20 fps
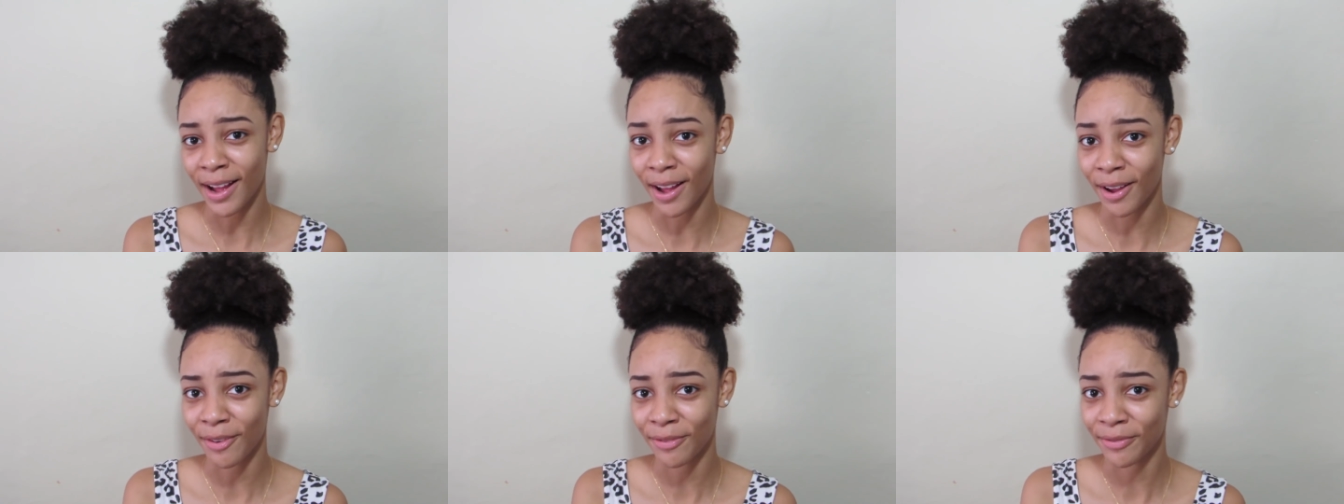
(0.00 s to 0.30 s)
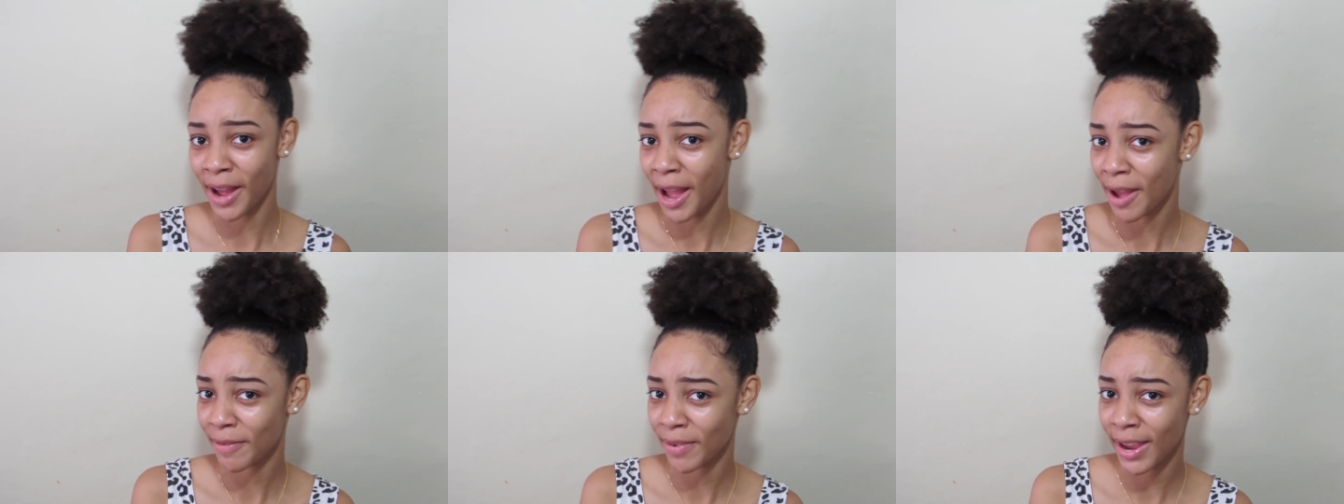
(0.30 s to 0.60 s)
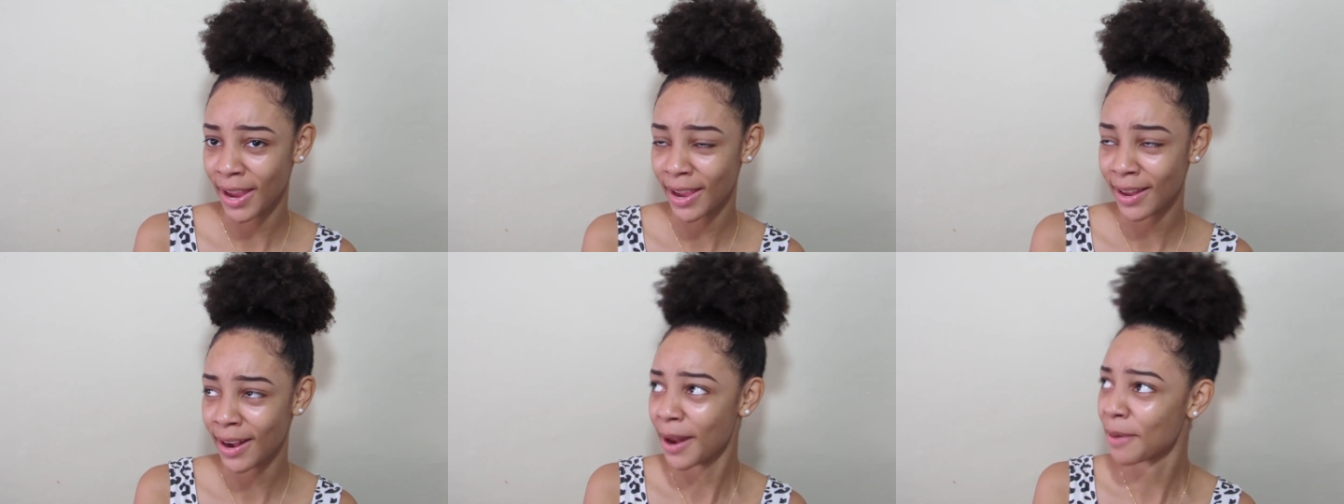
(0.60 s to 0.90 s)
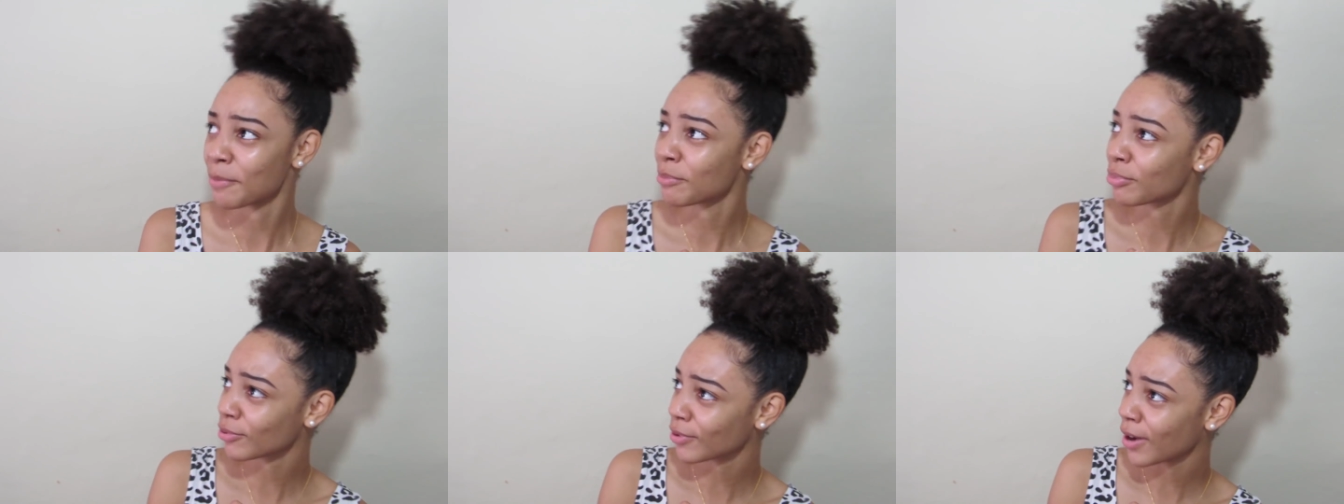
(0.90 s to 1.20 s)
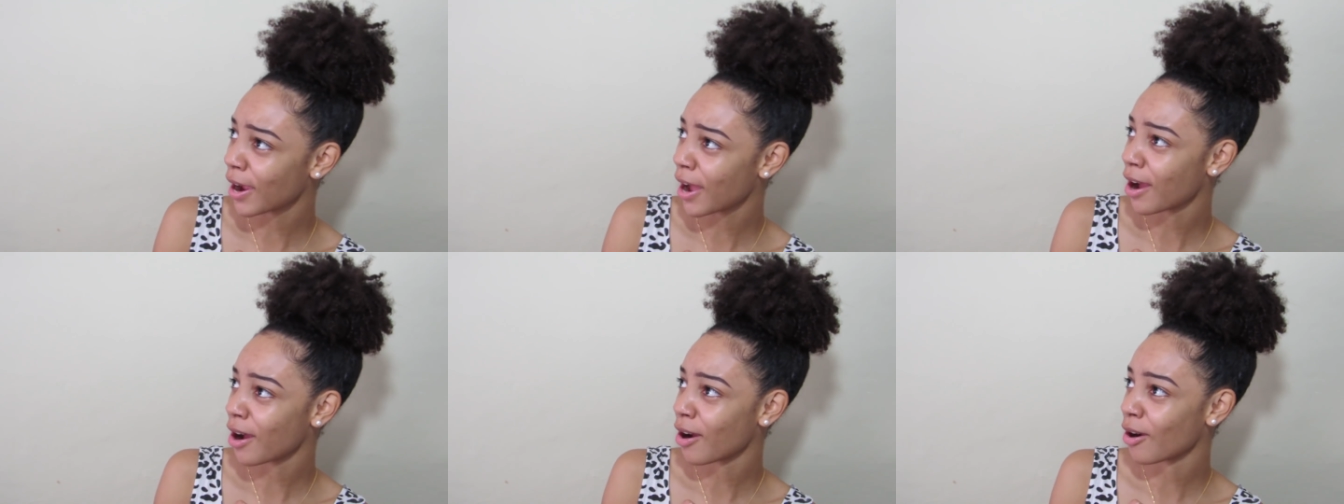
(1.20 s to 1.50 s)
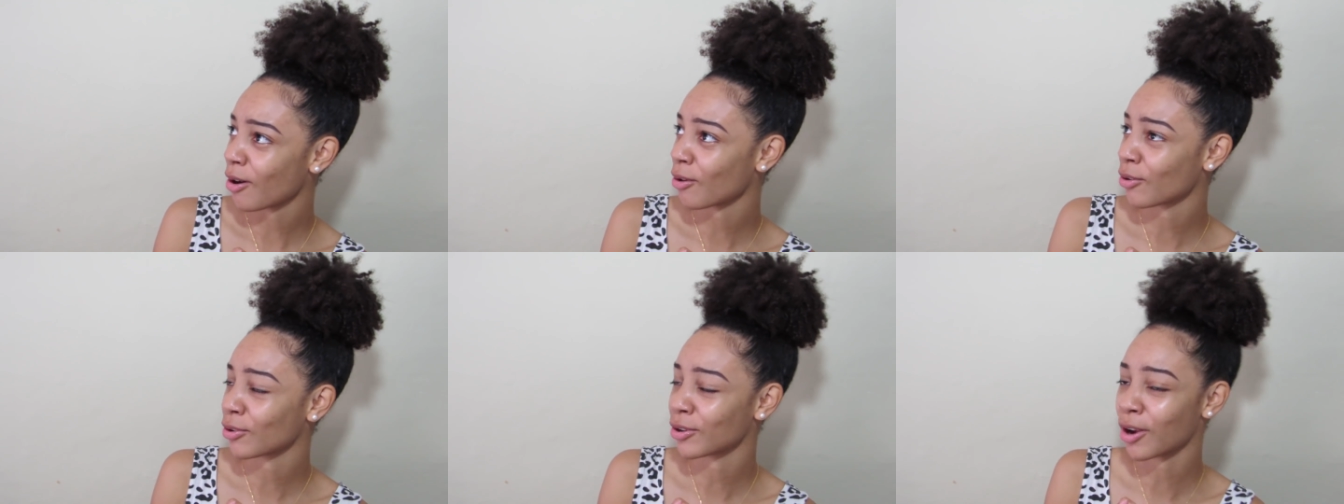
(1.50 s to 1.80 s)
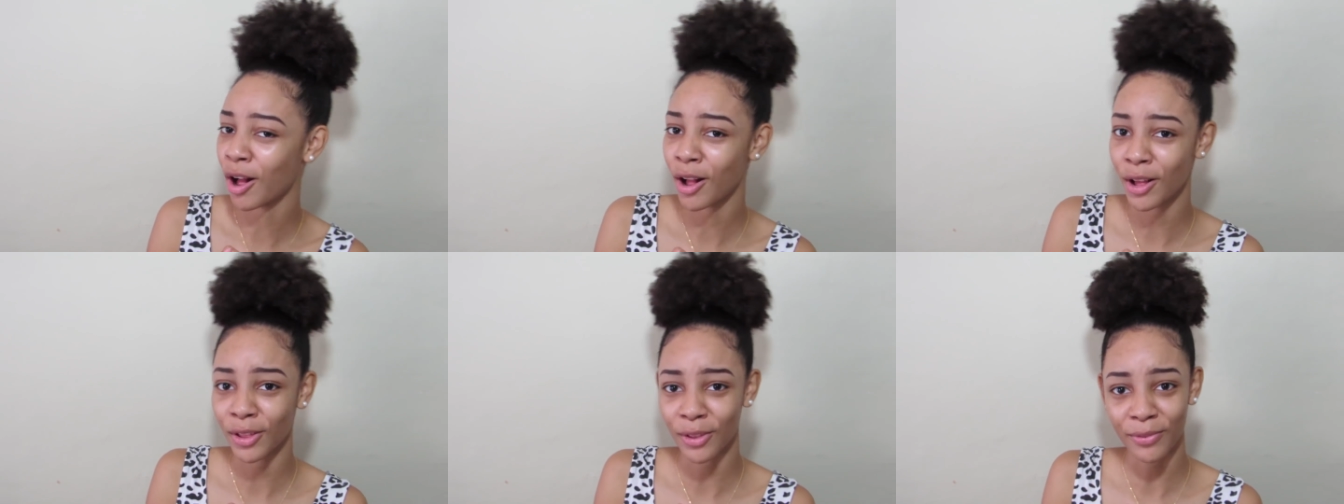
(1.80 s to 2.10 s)
5-head and proud.
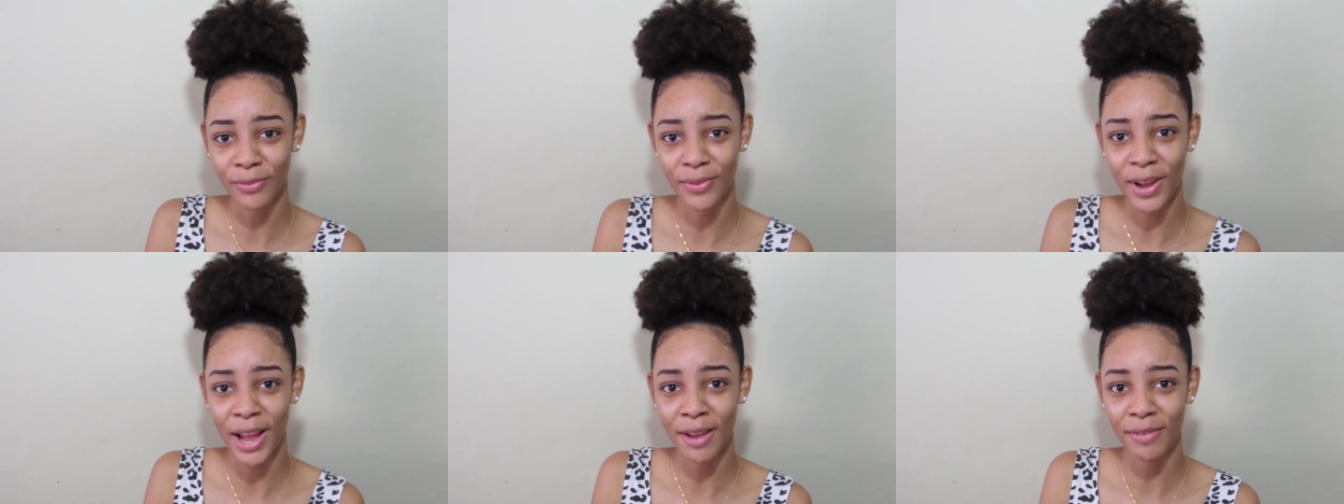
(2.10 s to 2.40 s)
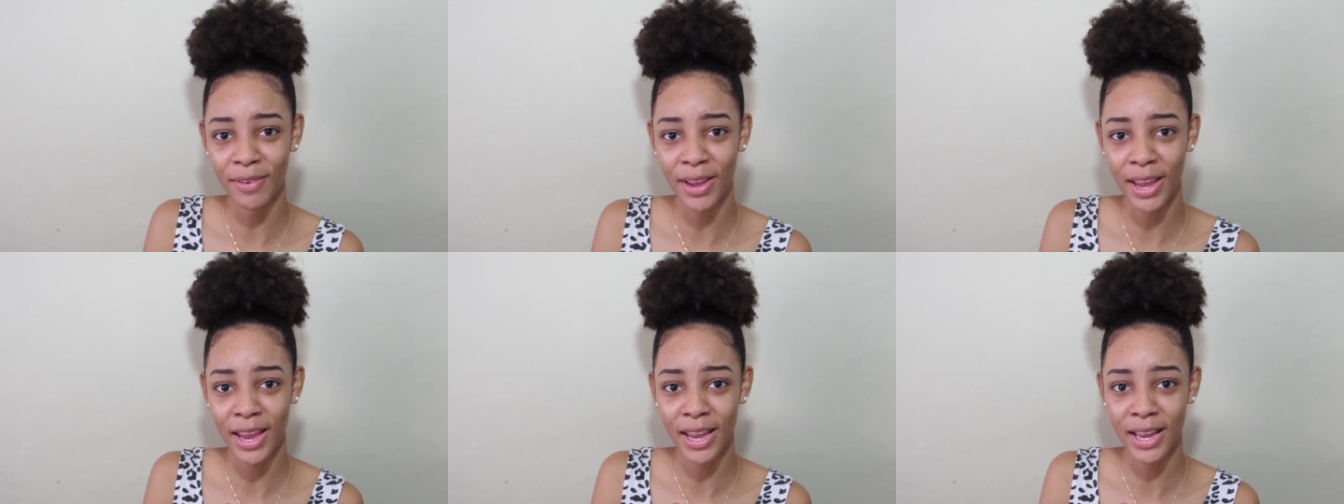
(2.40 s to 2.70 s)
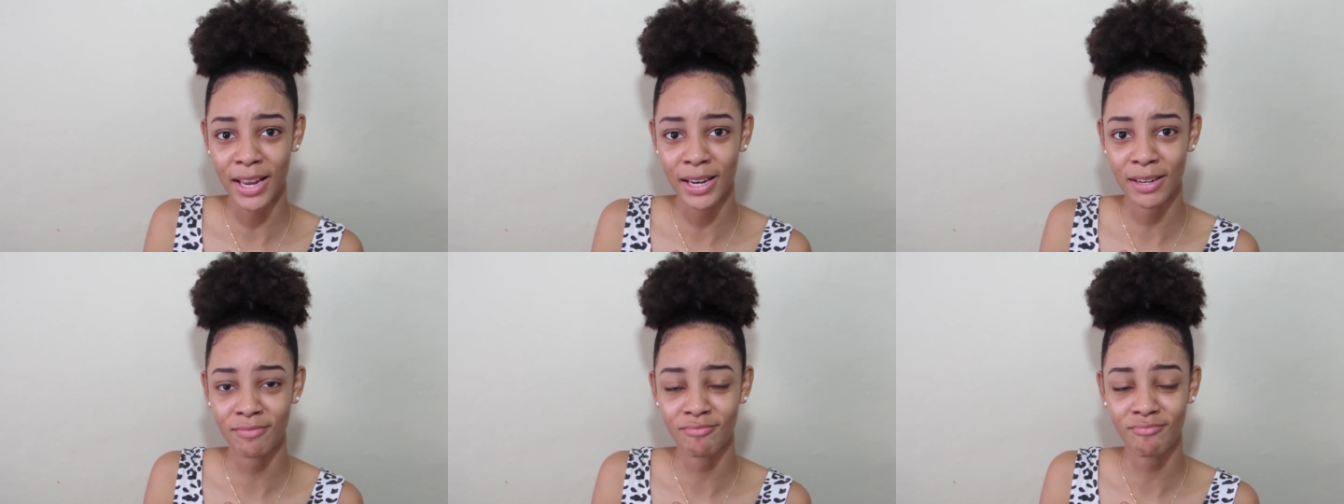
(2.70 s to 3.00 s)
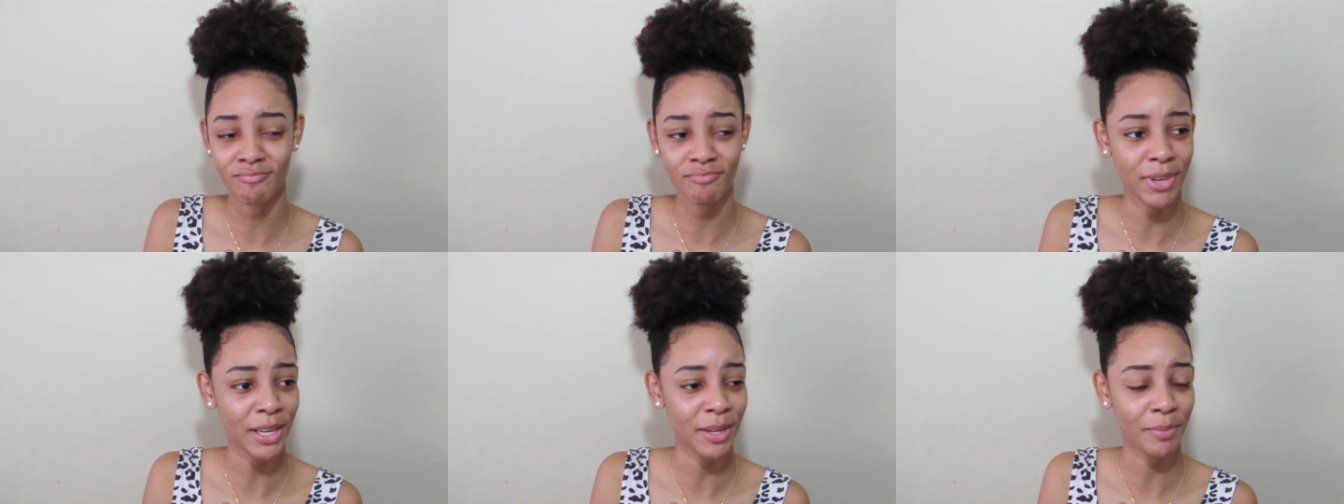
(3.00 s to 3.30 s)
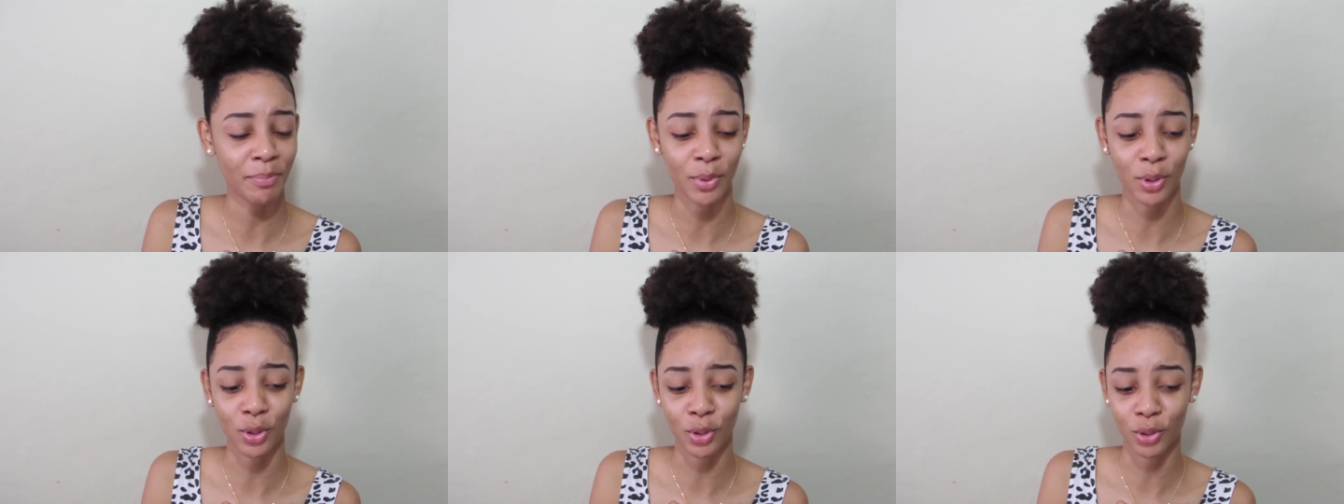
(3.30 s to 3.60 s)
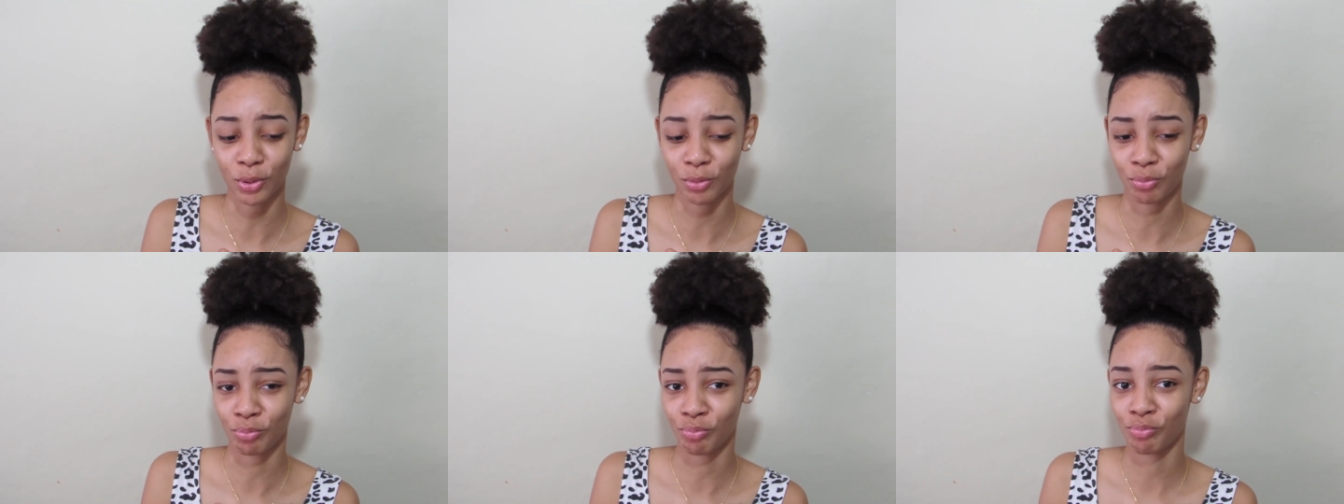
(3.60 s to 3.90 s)
All the 5-head people